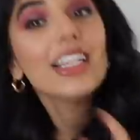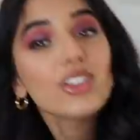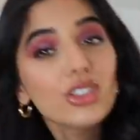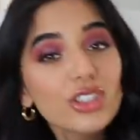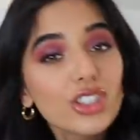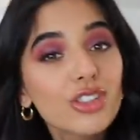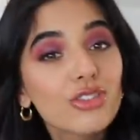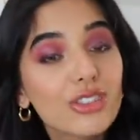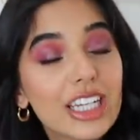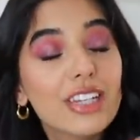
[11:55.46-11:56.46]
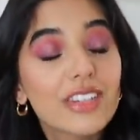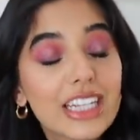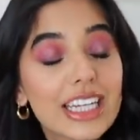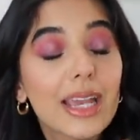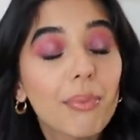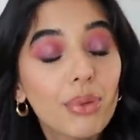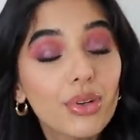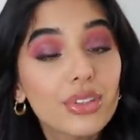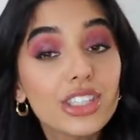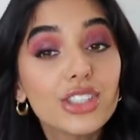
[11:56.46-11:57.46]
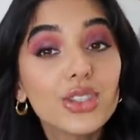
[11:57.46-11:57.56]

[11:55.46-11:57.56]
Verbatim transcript: It's also really, really important